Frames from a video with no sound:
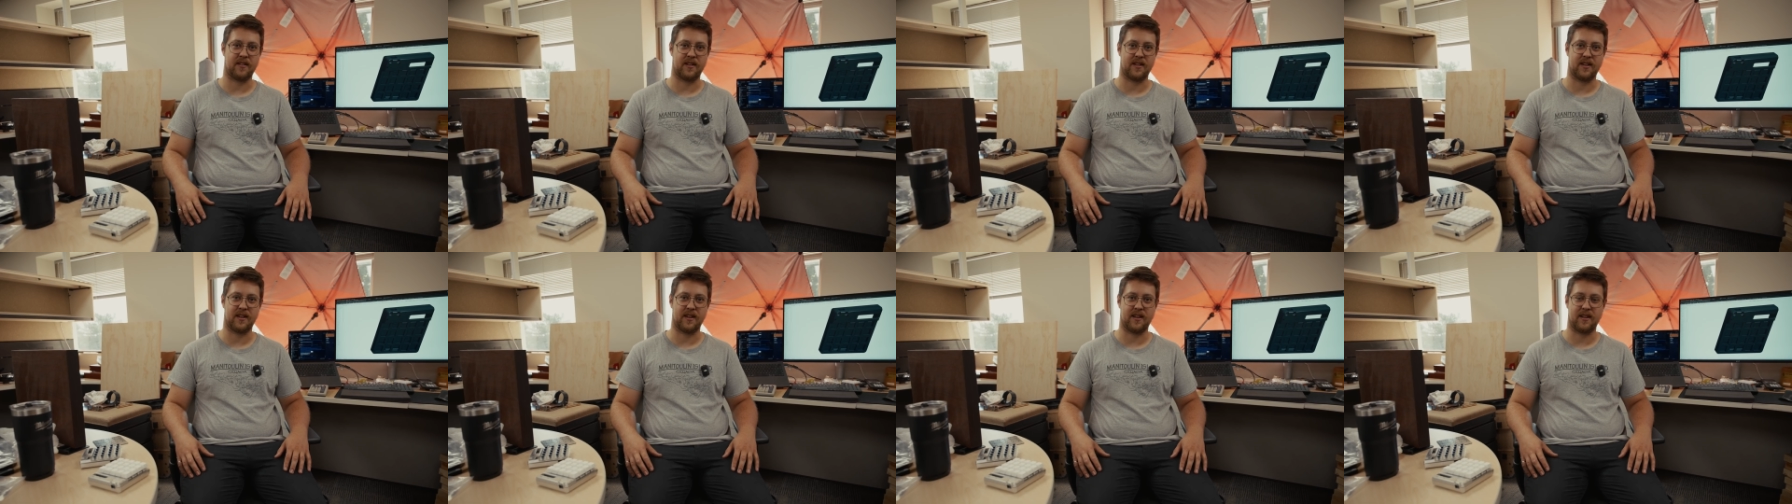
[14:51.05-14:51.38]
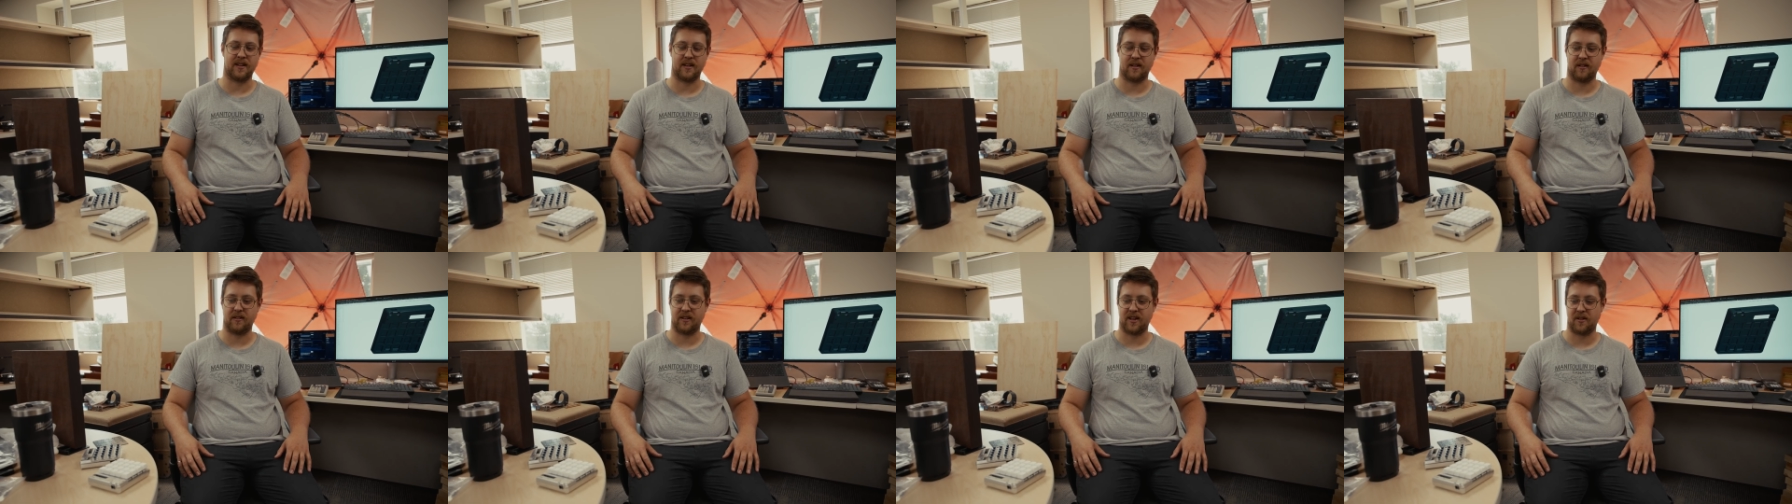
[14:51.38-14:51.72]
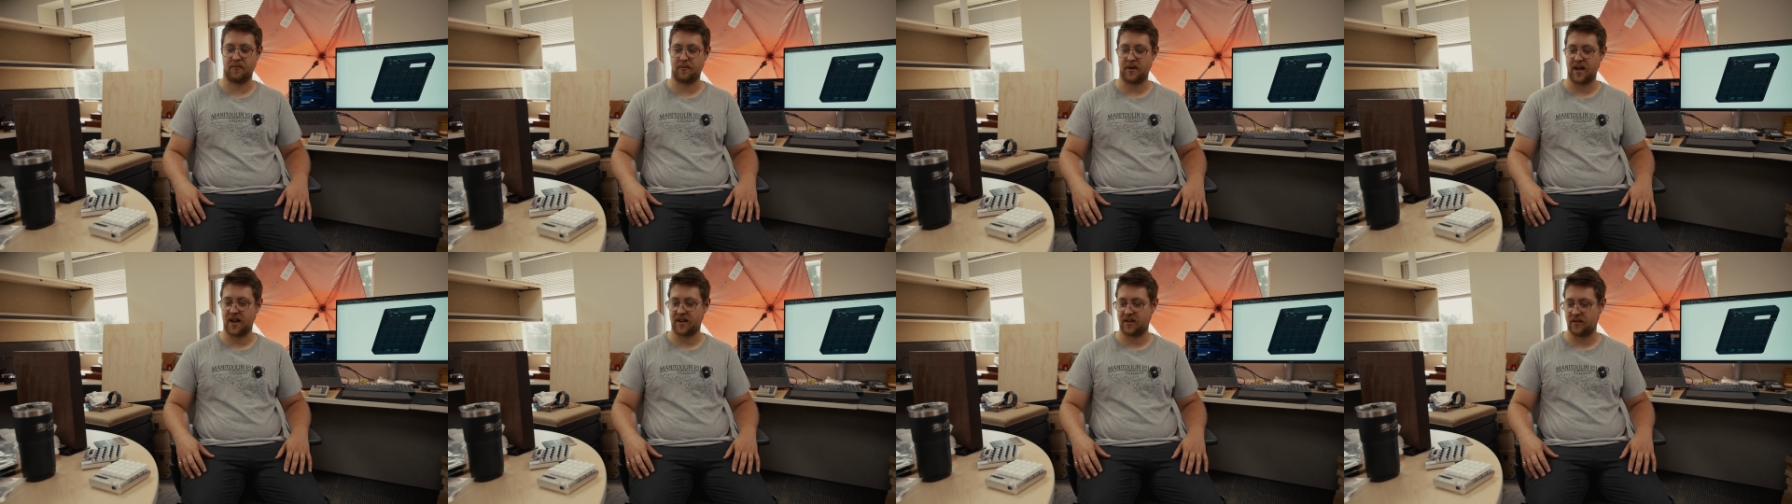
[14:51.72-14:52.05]
and I'll
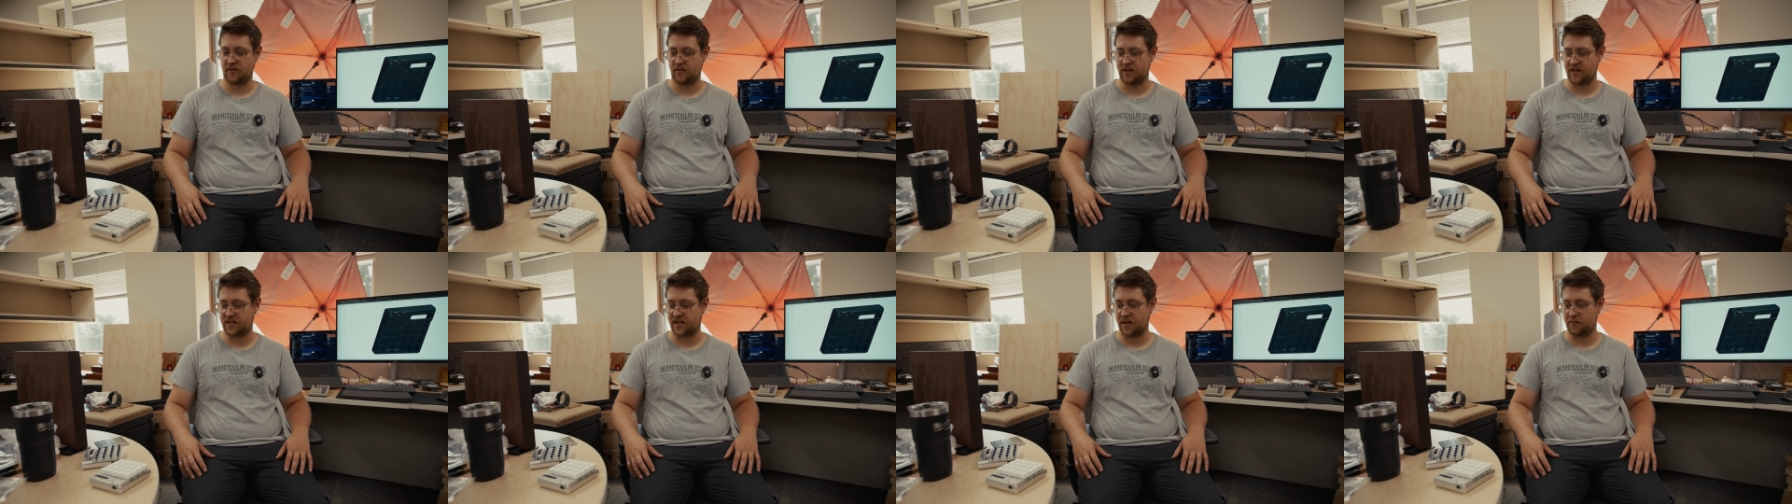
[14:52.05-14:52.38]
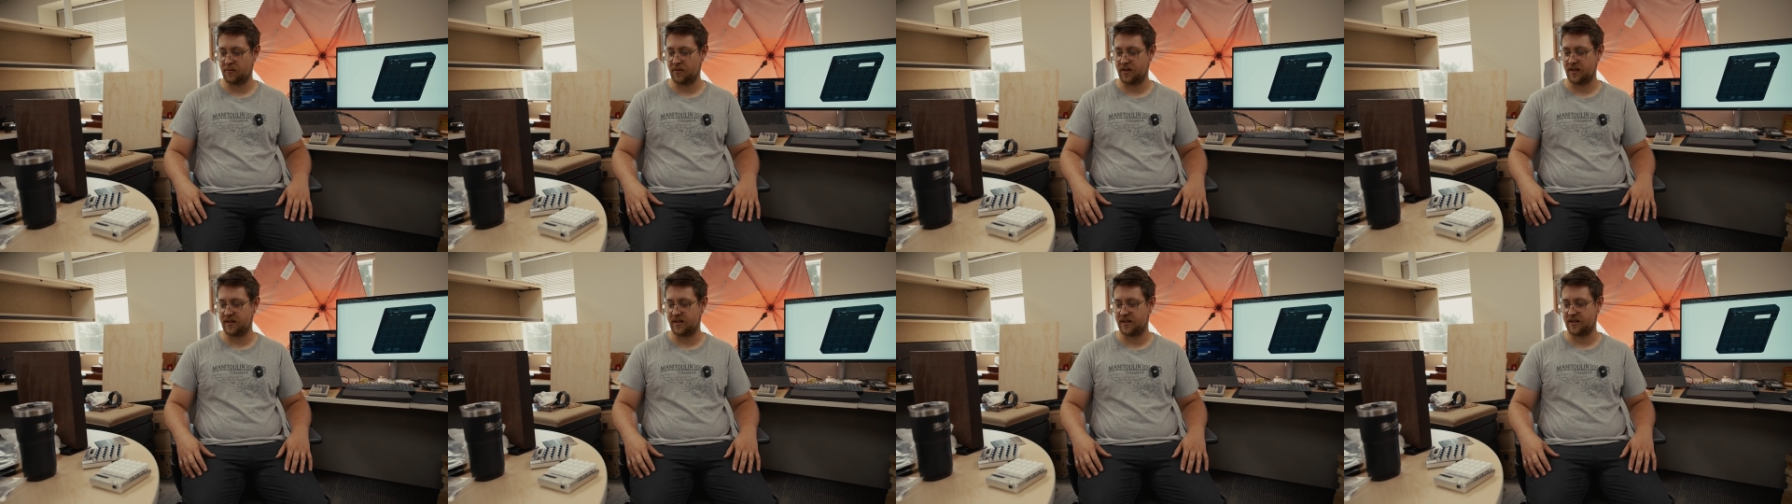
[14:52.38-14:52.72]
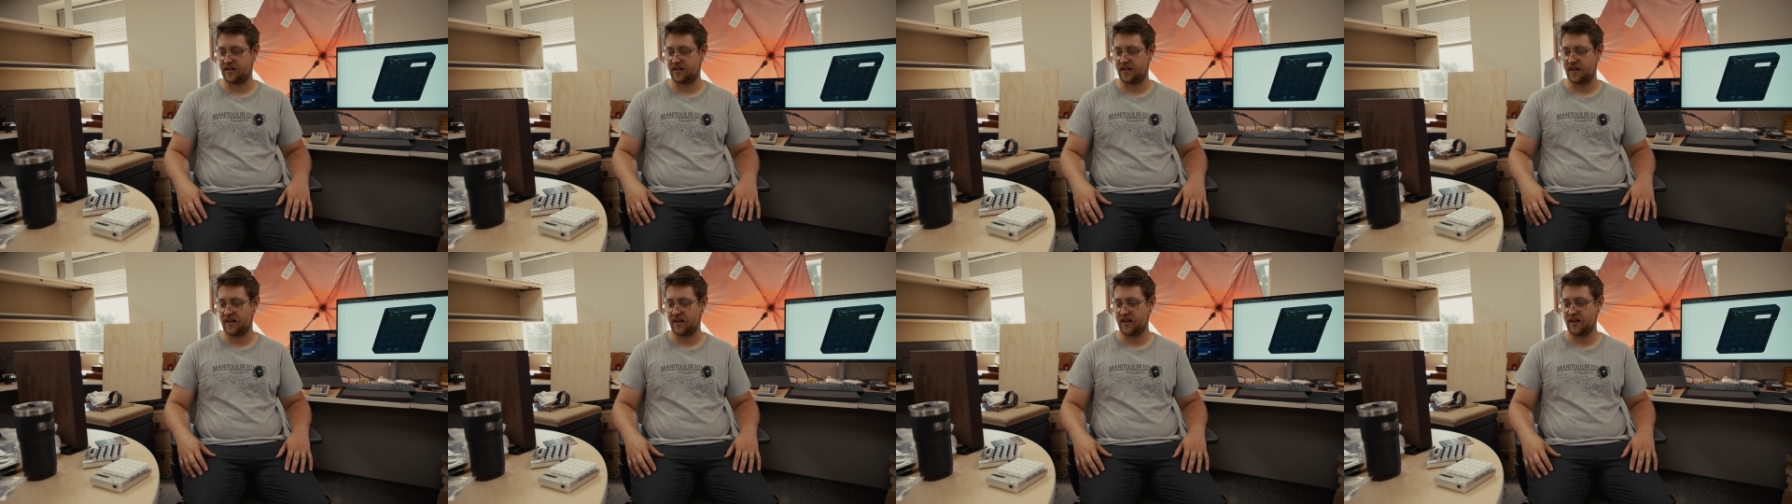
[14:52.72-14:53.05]
get back to assembling
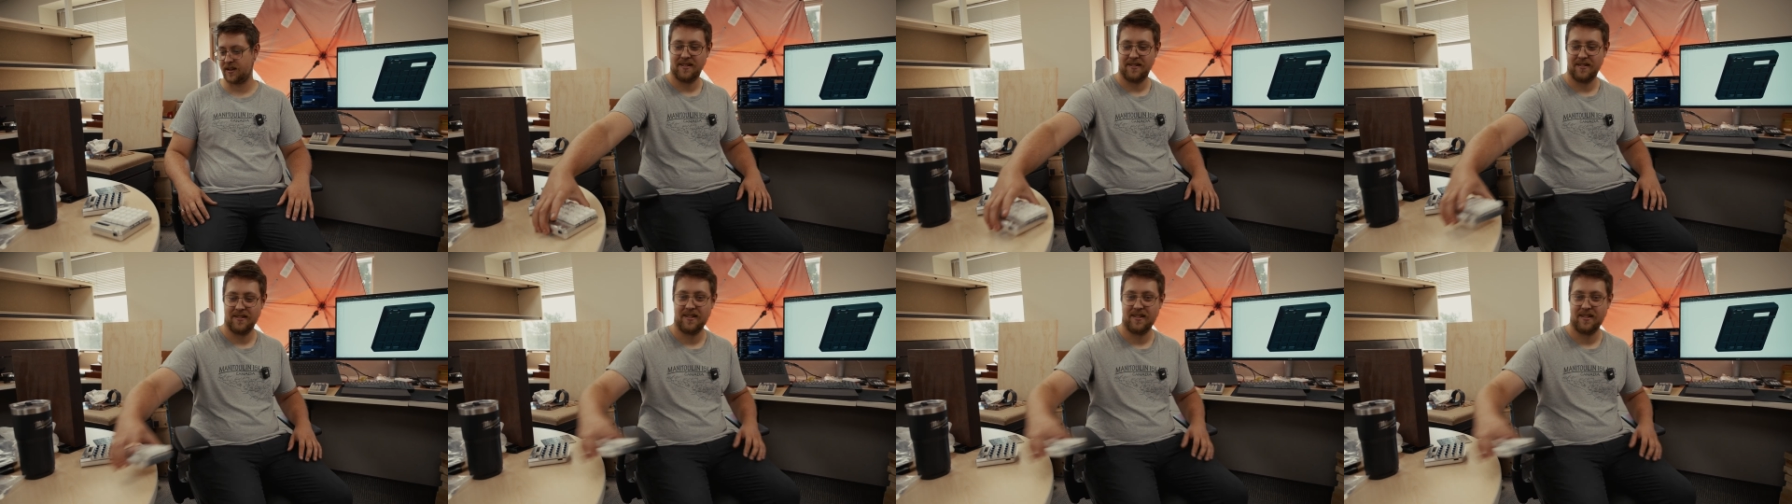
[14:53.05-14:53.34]
this thing.